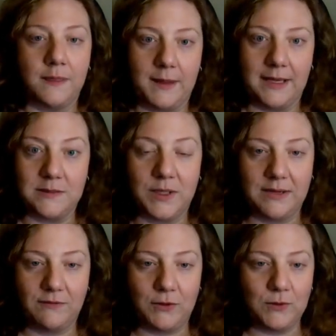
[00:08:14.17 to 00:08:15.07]
that's what
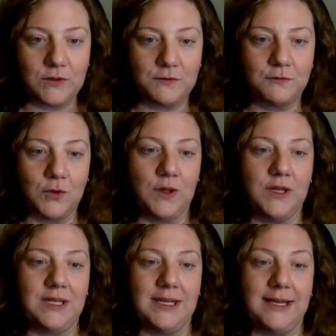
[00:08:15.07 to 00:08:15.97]
I've used for
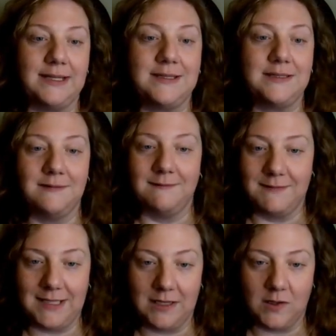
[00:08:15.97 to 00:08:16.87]
the next
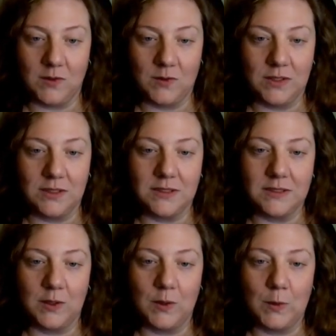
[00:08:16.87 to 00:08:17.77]
video.
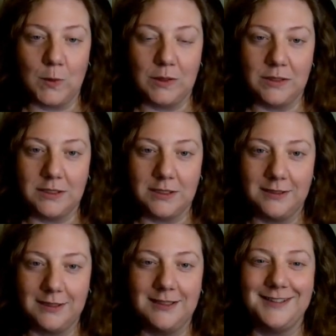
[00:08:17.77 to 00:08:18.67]
So
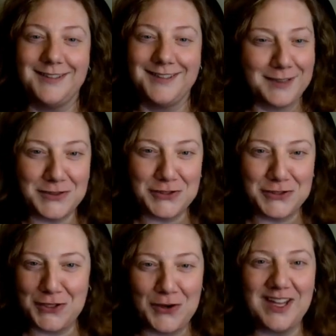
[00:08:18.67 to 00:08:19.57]
let's
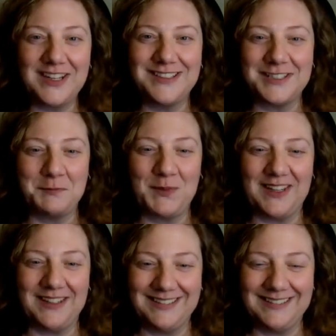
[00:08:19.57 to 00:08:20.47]
just go ahead and jump in.